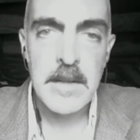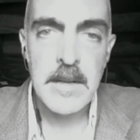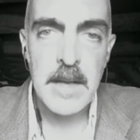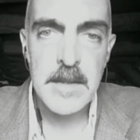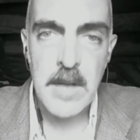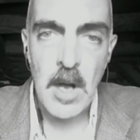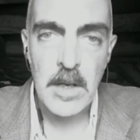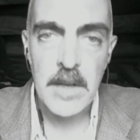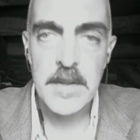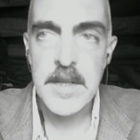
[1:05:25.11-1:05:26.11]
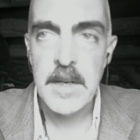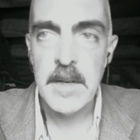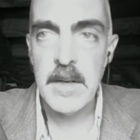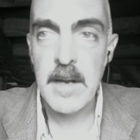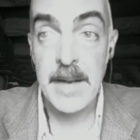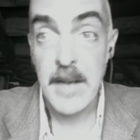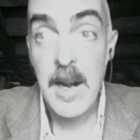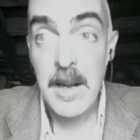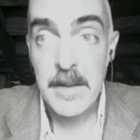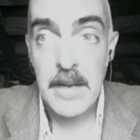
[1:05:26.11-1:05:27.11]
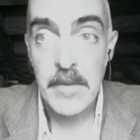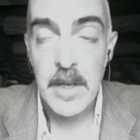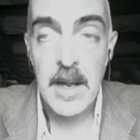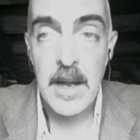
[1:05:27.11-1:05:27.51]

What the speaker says: and Scotland and Ireland even,